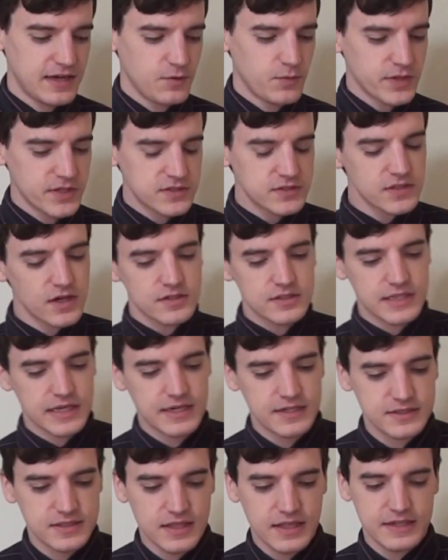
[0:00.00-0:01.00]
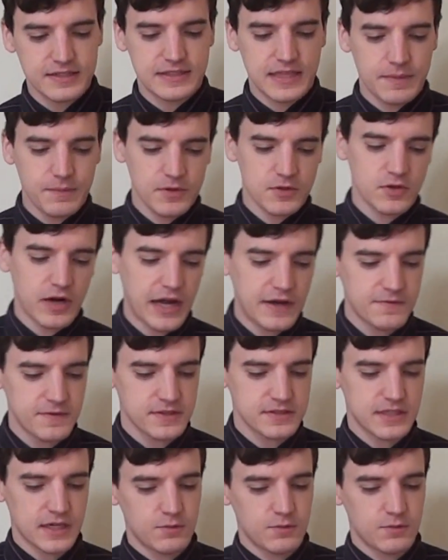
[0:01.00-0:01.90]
when you start to get into, like, demographics,